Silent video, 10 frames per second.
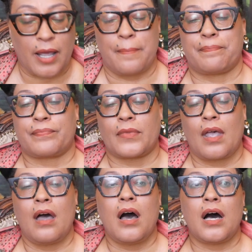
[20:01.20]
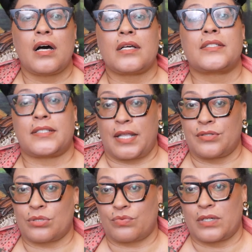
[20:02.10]
Yeah.
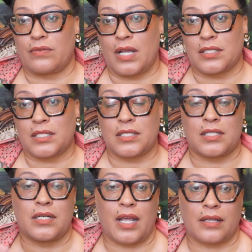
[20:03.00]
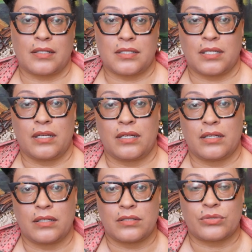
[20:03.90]
Sensory rest is the next
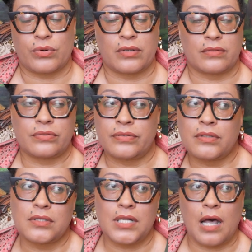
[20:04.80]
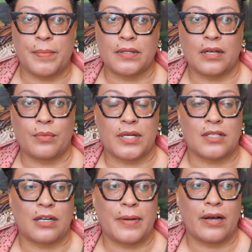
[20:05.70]
sort of topic that I want to
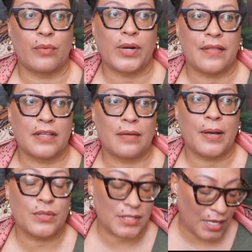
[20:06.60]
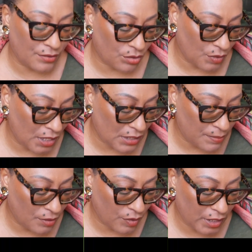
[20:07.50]
talk about. And when I think about sensory
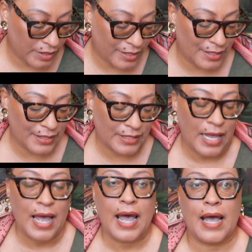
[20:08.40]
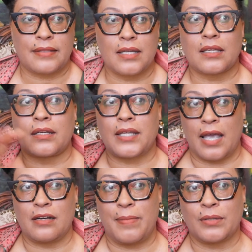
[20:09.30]
experiences, I think
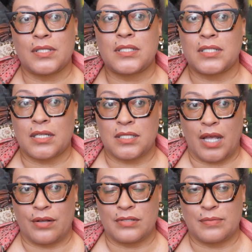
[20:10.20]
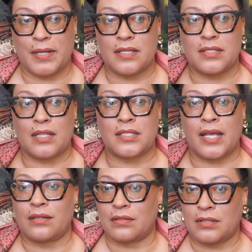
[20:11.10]
again about the 6th house, because that's
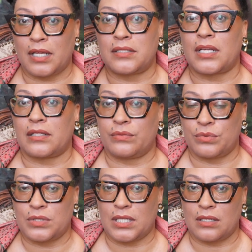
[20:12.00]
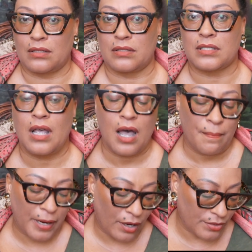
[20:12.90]
health and daily routines.
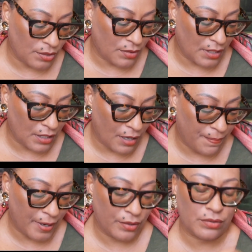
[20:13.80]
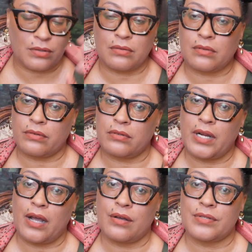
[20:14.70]
But I also think about 3rd
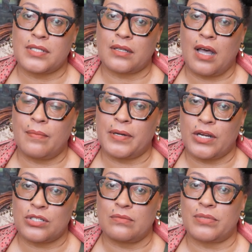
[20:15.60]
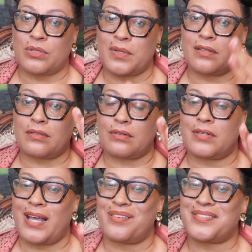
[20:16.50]
house, a combination between the
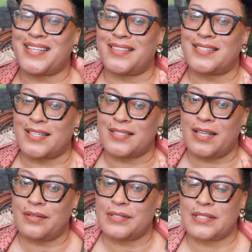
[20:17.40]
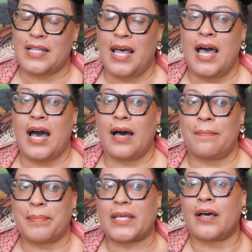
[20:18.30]
3rd house and the 6th house,
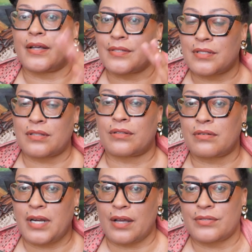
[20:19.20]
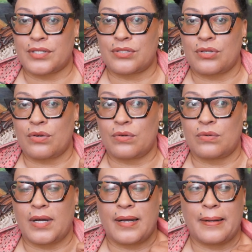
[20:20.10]
because the 3rd house is
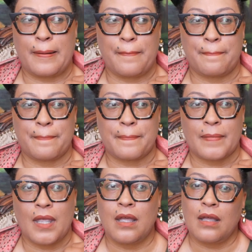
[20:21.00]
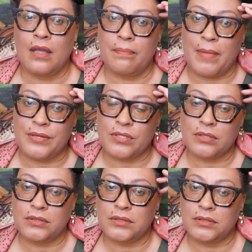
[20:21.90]
so
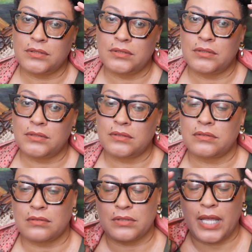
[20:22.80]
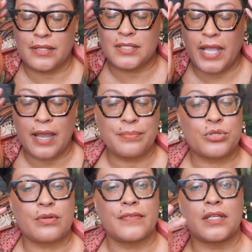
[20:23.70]
mental landscape
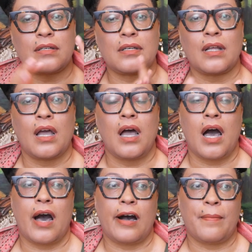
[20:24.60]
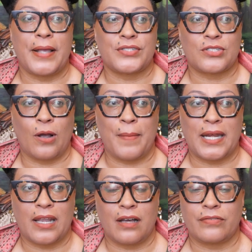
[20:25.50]
driven. And so
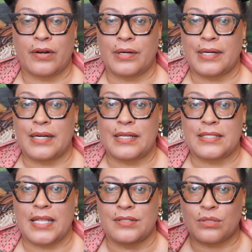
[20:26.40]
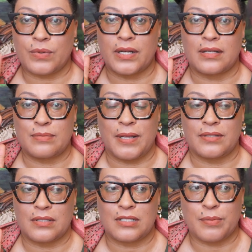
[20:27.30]
many of our sensory
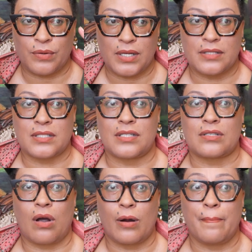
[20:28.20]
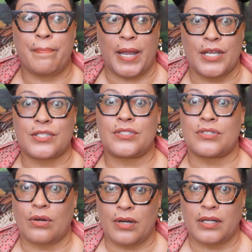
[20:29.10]
experiences are
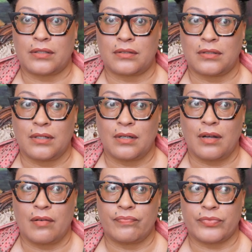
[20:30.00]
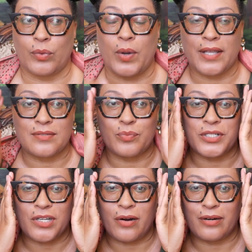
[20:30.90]
based on the ways in
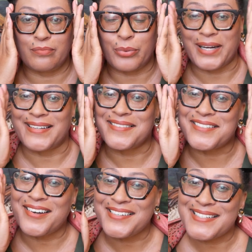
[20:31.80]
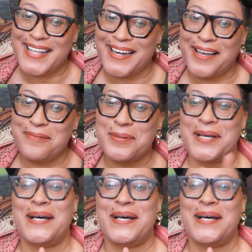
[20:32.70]
which our brains are set up.